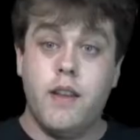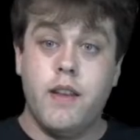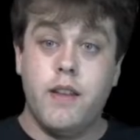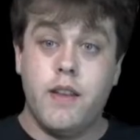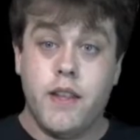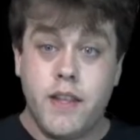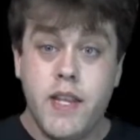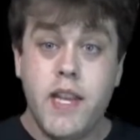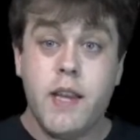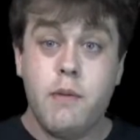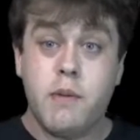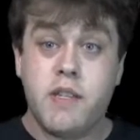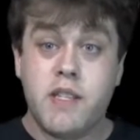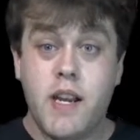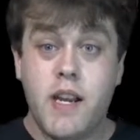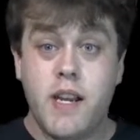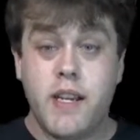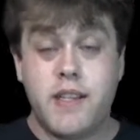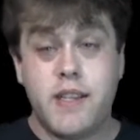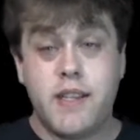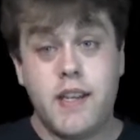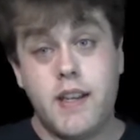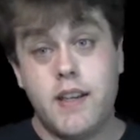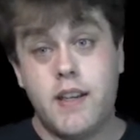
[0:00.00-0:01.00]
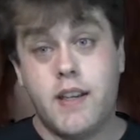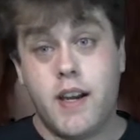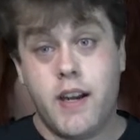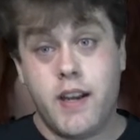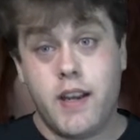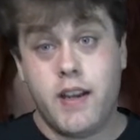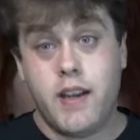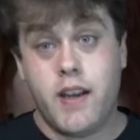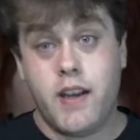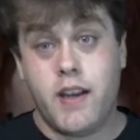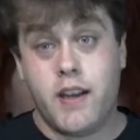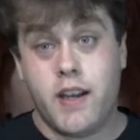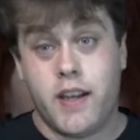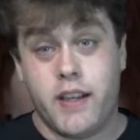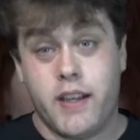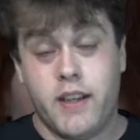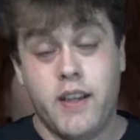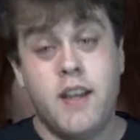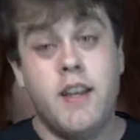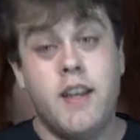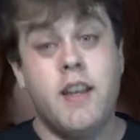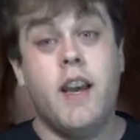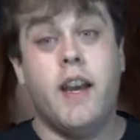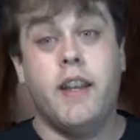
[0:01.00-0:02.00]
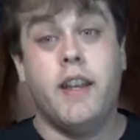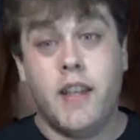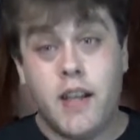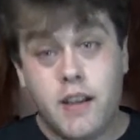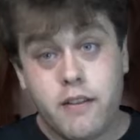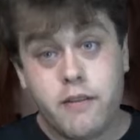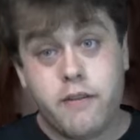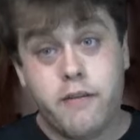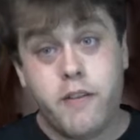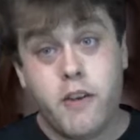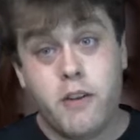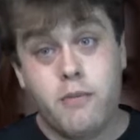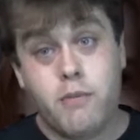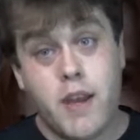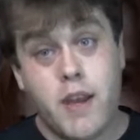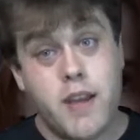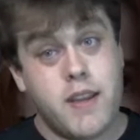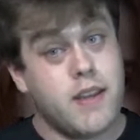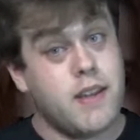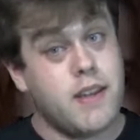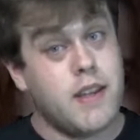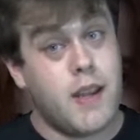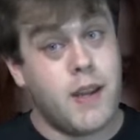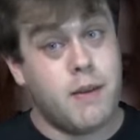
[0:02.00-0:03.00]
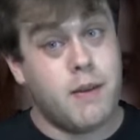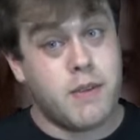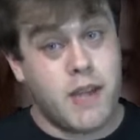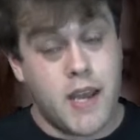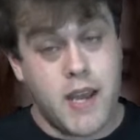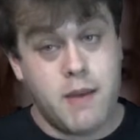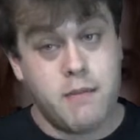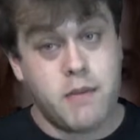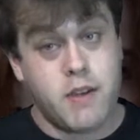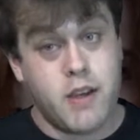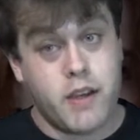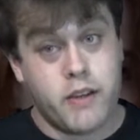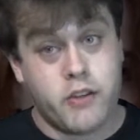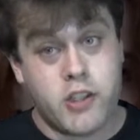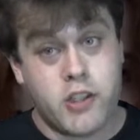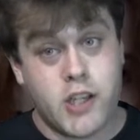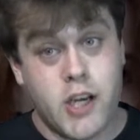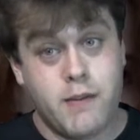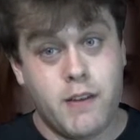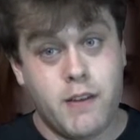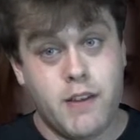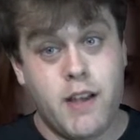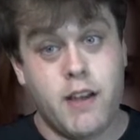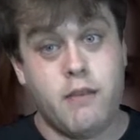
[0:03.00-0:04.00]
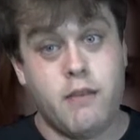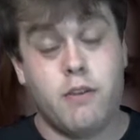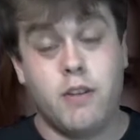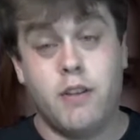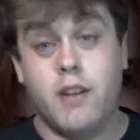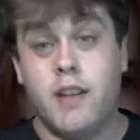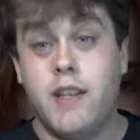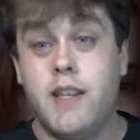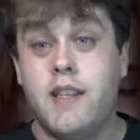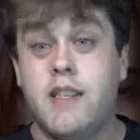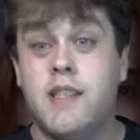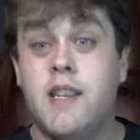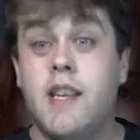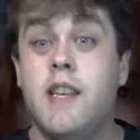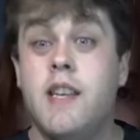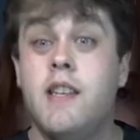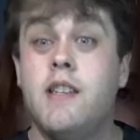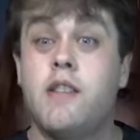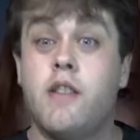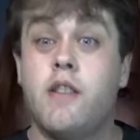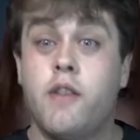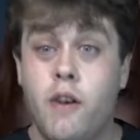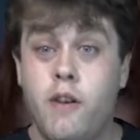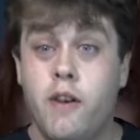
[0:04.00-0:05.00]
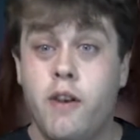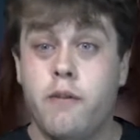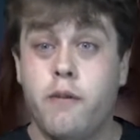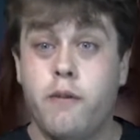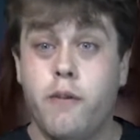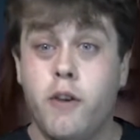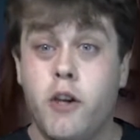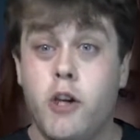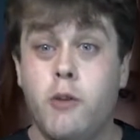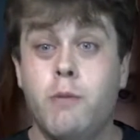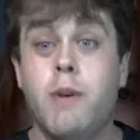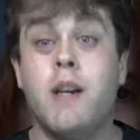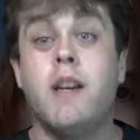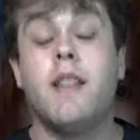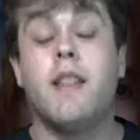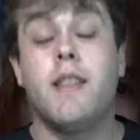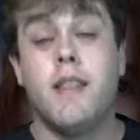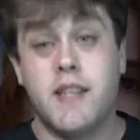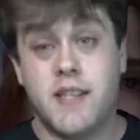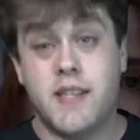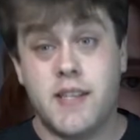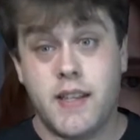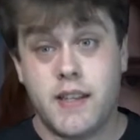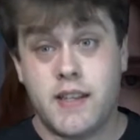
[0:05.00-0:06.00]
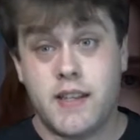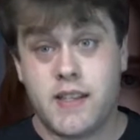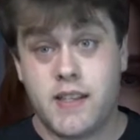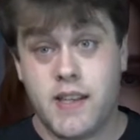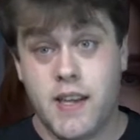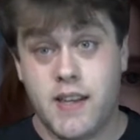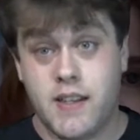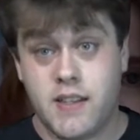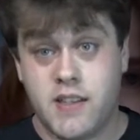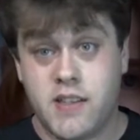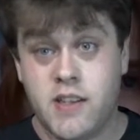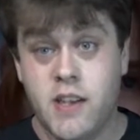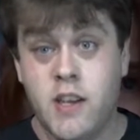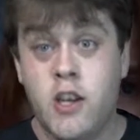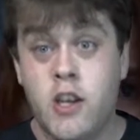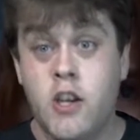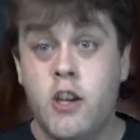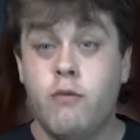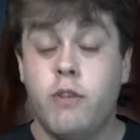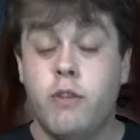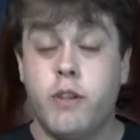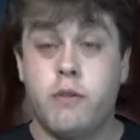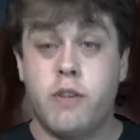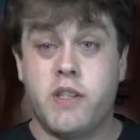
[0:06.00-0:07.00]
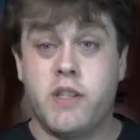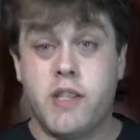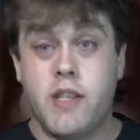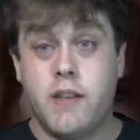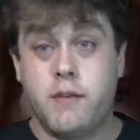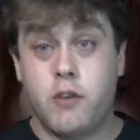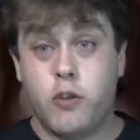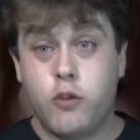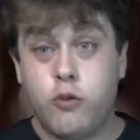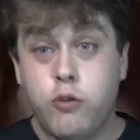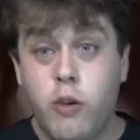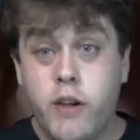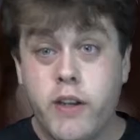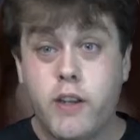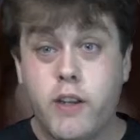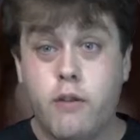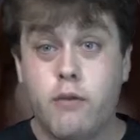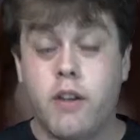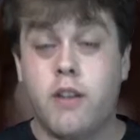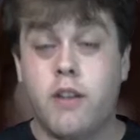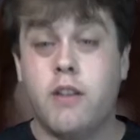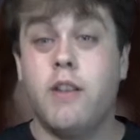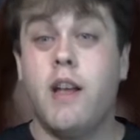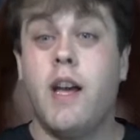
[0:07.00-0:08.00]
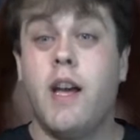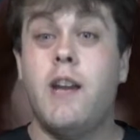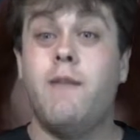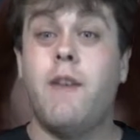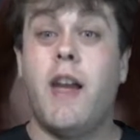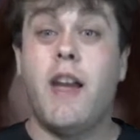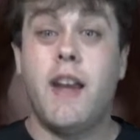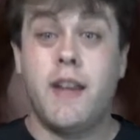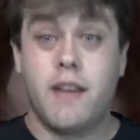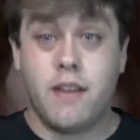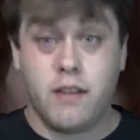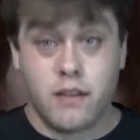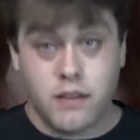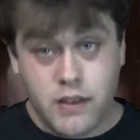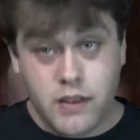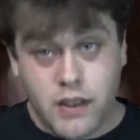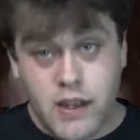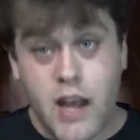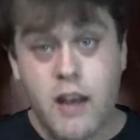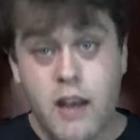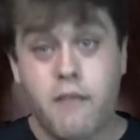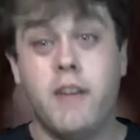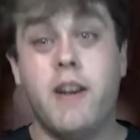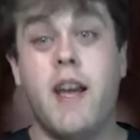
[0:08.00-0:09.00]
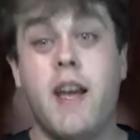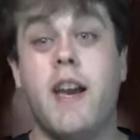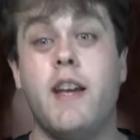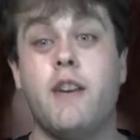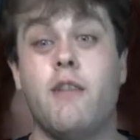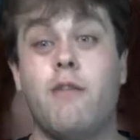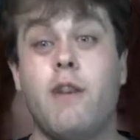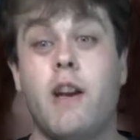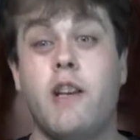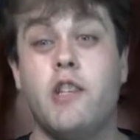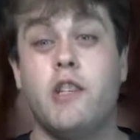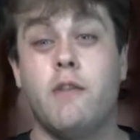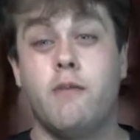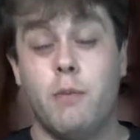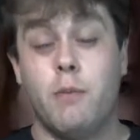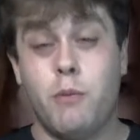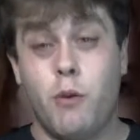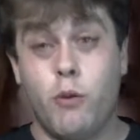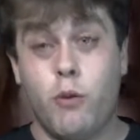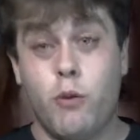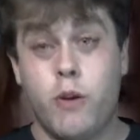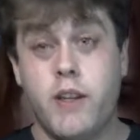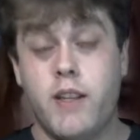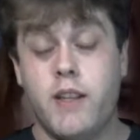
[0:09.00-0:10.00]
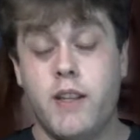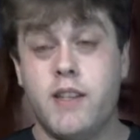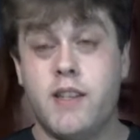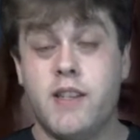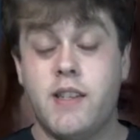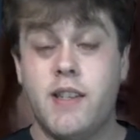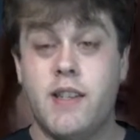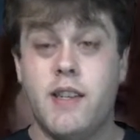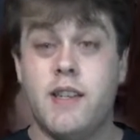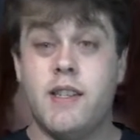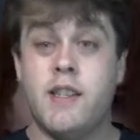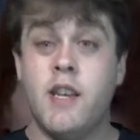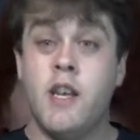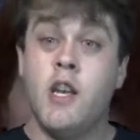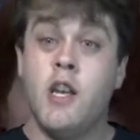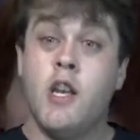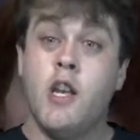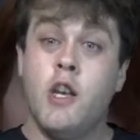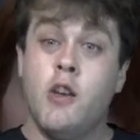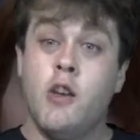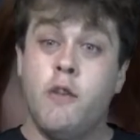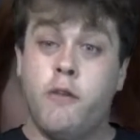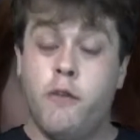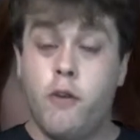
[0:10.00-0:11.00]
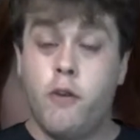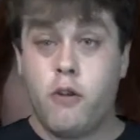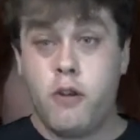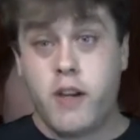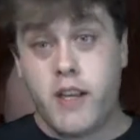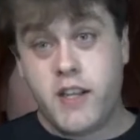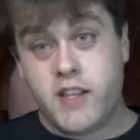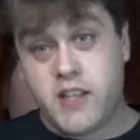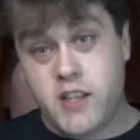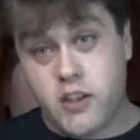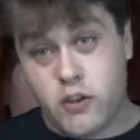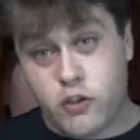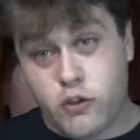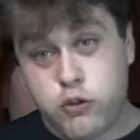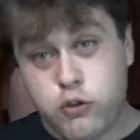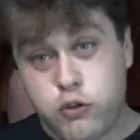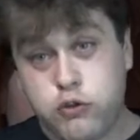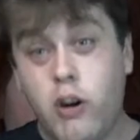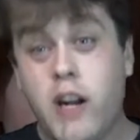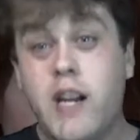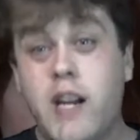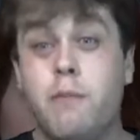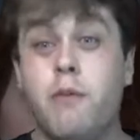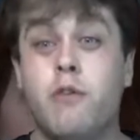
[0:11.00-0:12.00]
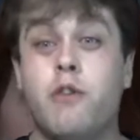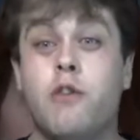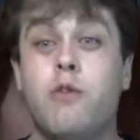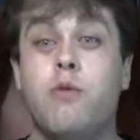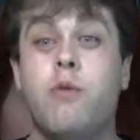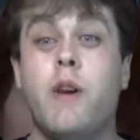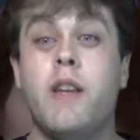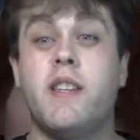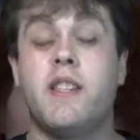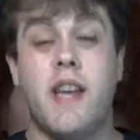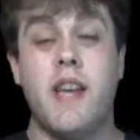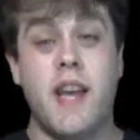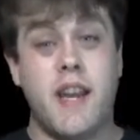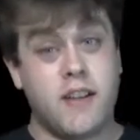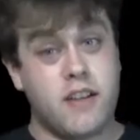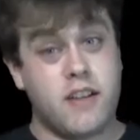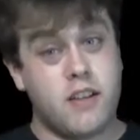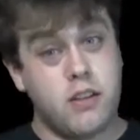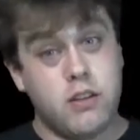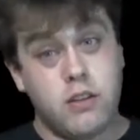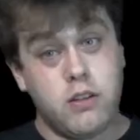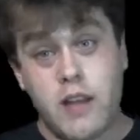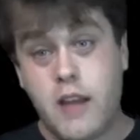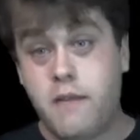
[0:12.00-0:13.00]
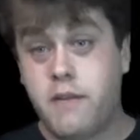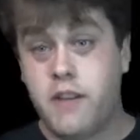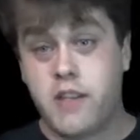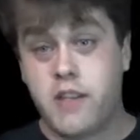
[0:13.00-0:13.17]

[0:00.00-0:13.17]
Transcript: The year was 1999. A young filmmaker named M. Night Shyamalan released his third film, The Sixth Sense, which received critical acclaim and love and adoration from audiences for its incredible twist and clever